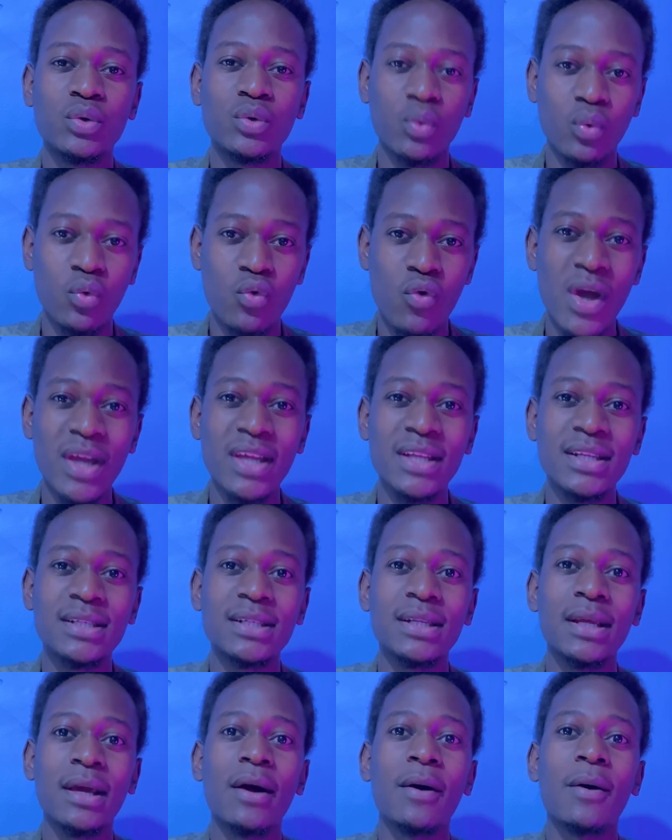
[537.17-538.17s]
to
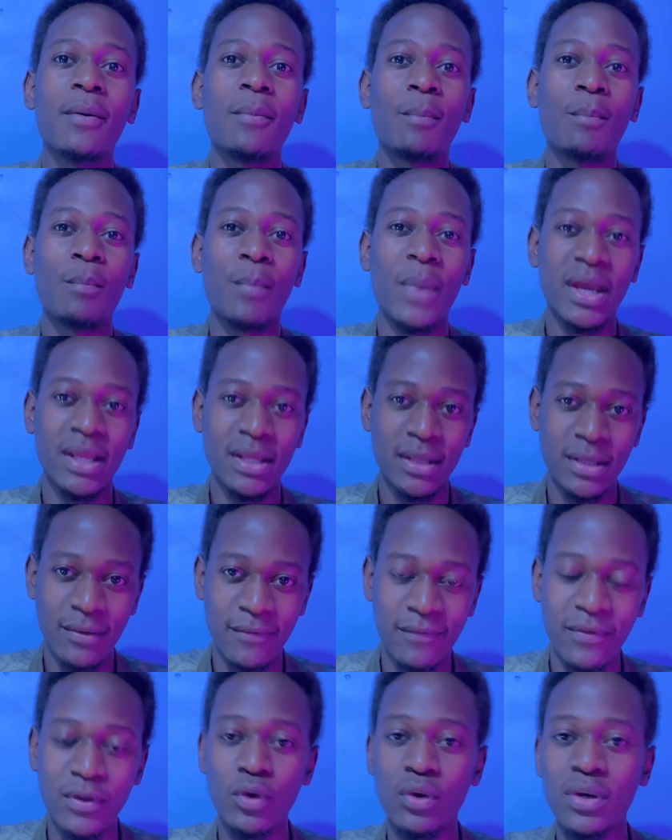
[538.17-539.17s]
write my
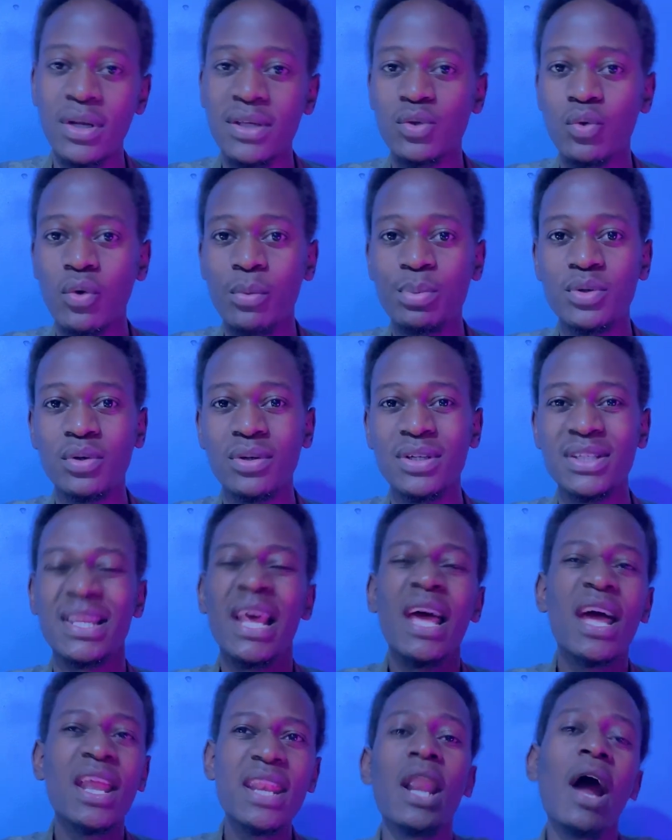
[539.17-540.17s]
video descriptions.
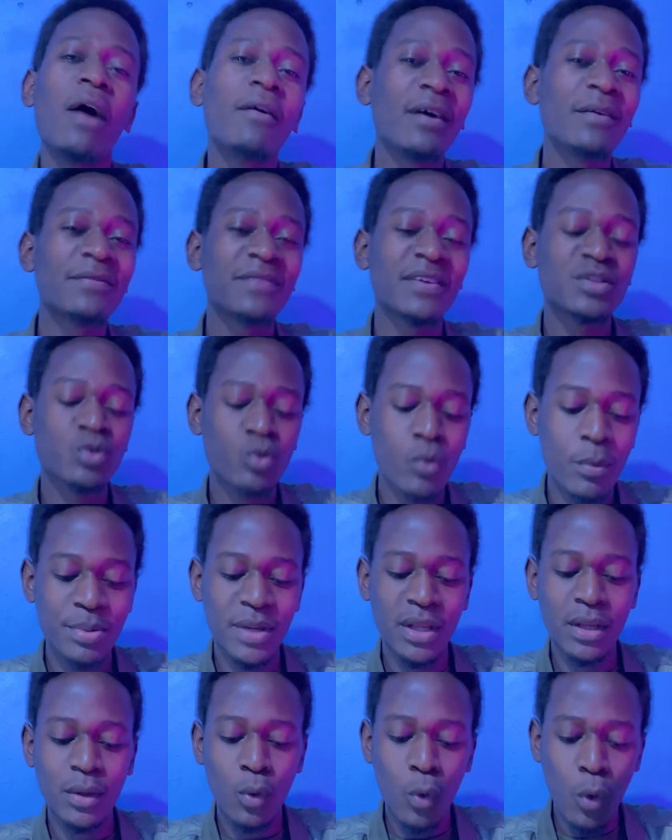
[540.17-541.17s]
Now, after
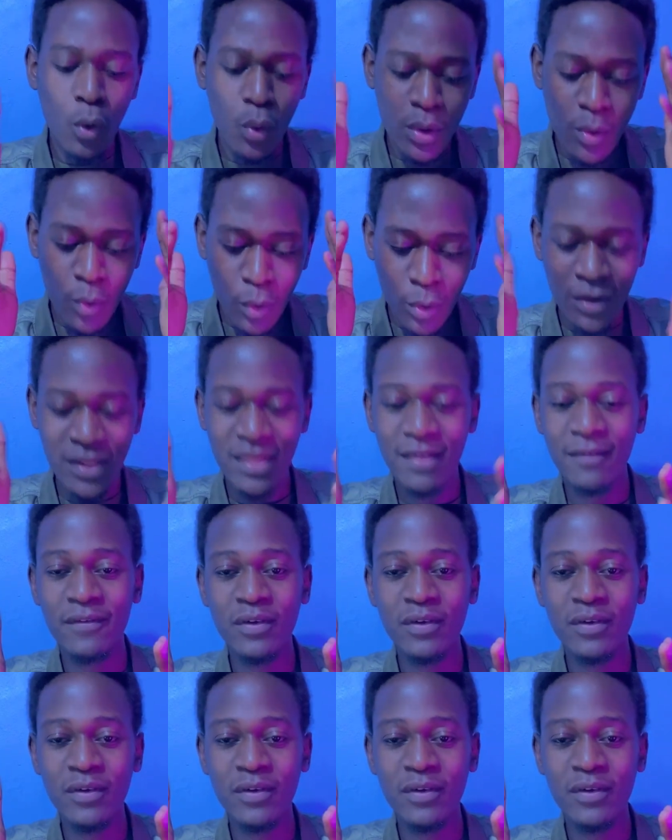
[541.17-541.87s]
scripting all the